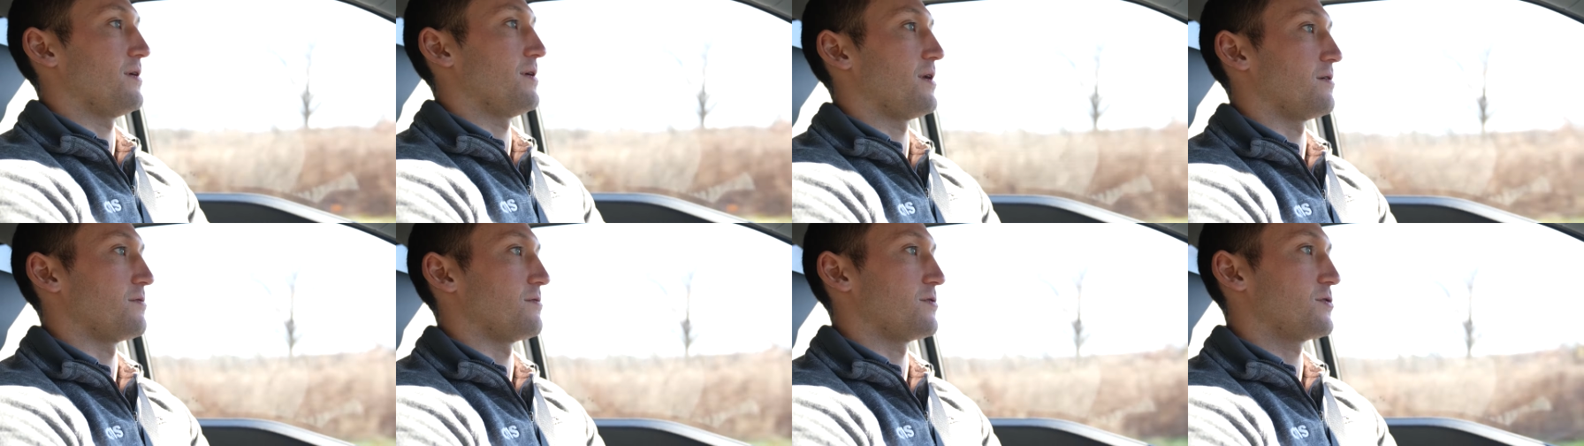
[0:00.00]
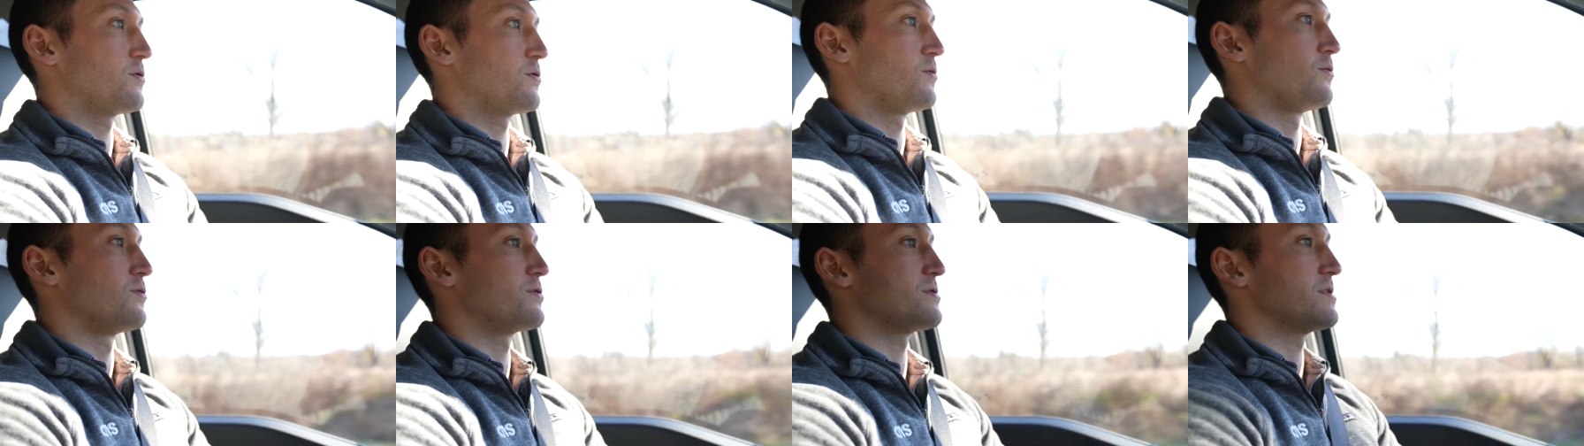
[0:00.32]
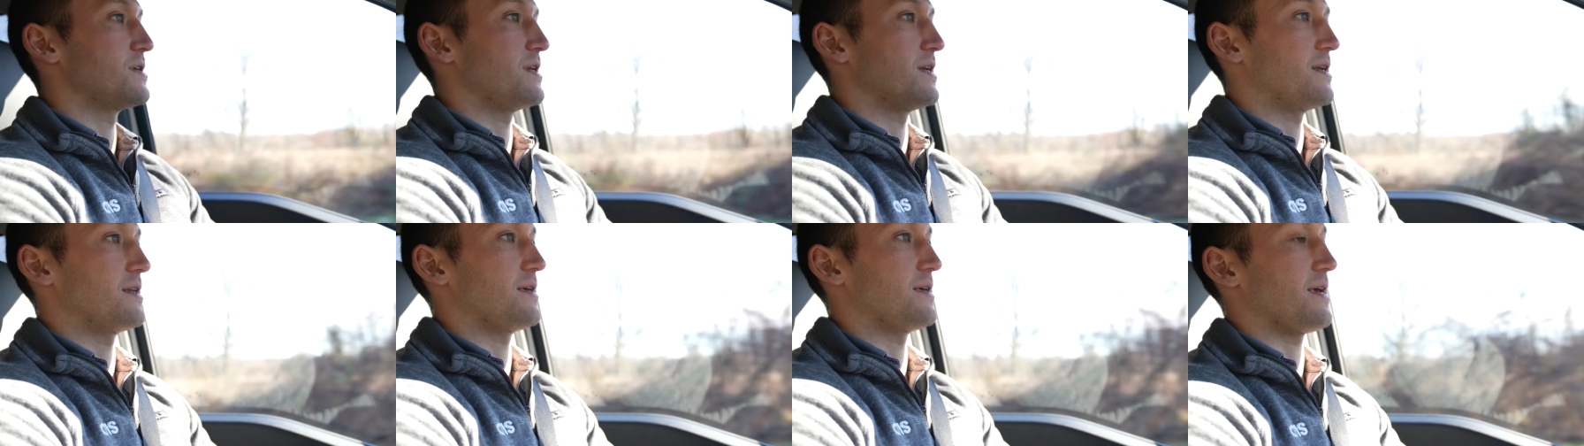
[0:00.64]
you know tools
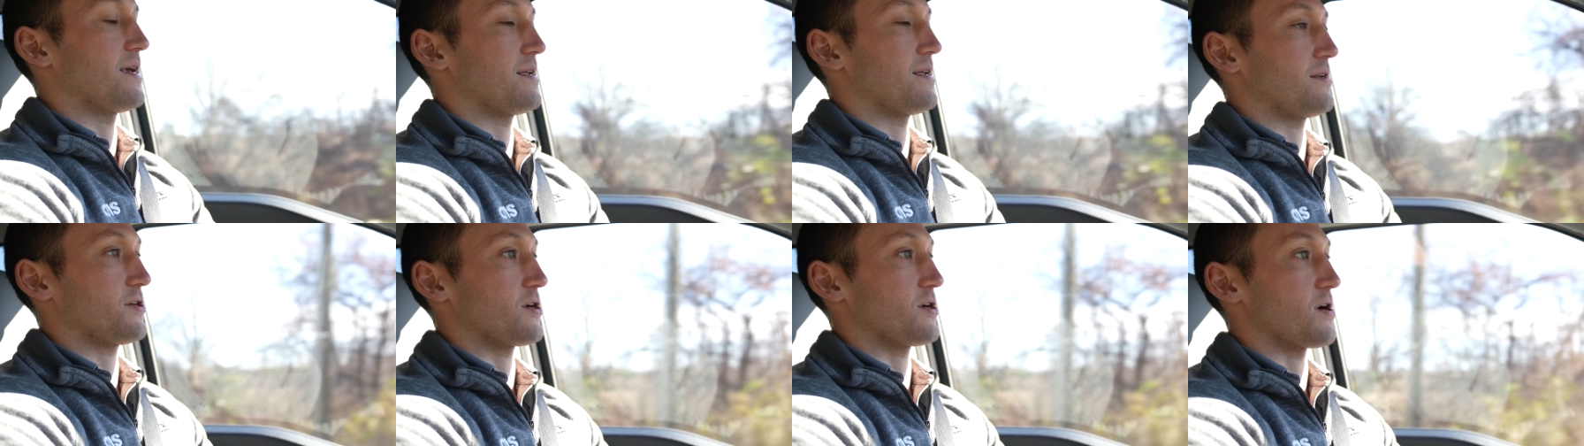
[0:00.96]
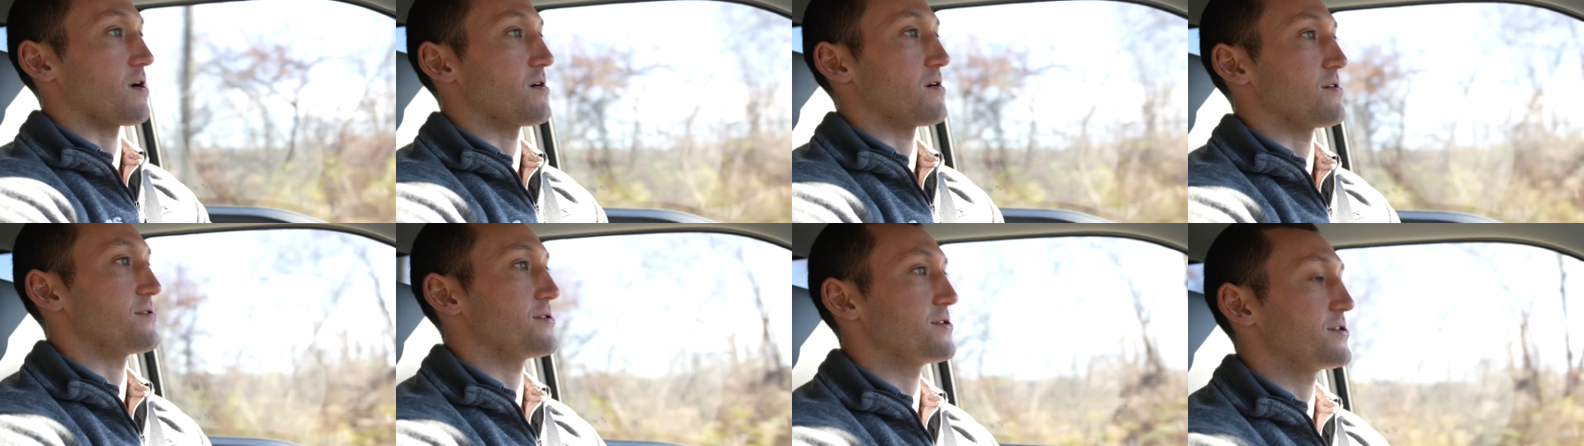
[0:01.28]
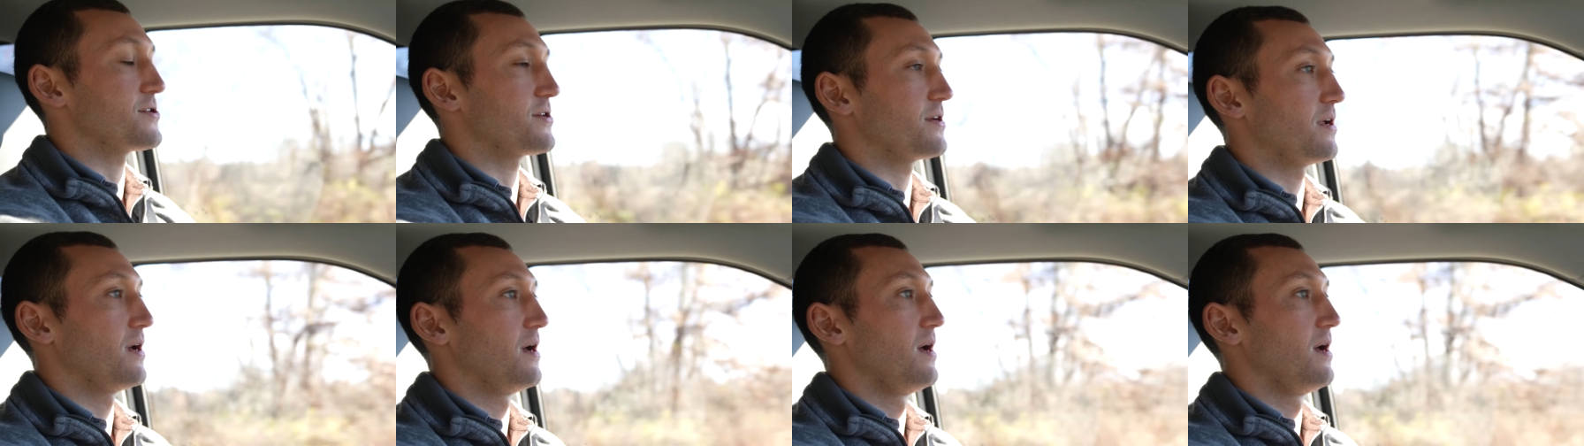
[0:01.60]
needing to get
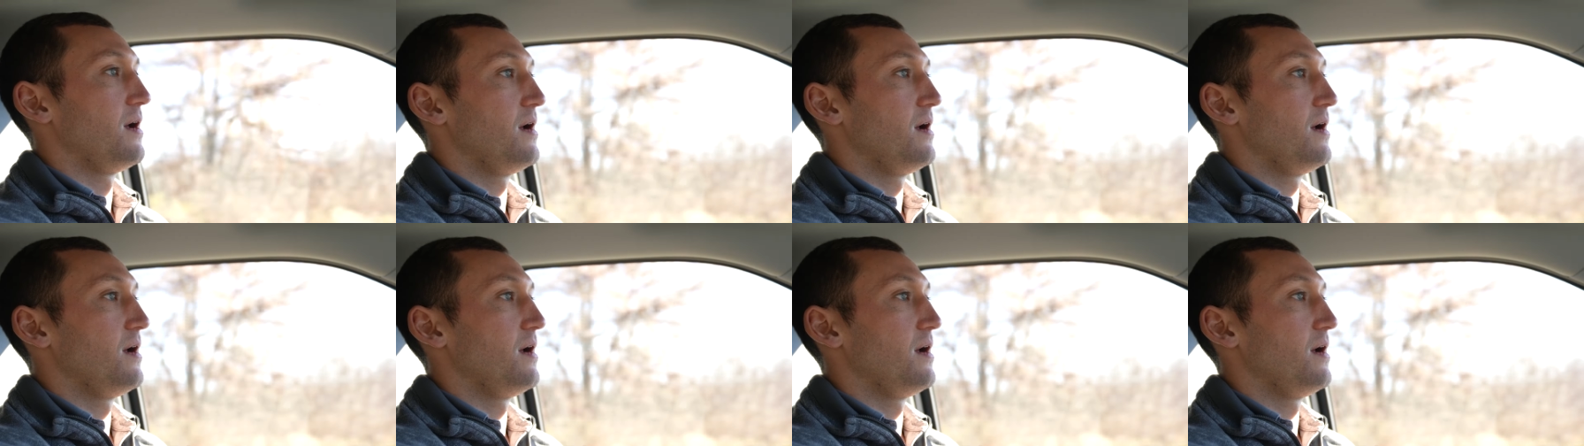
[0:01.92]
charged.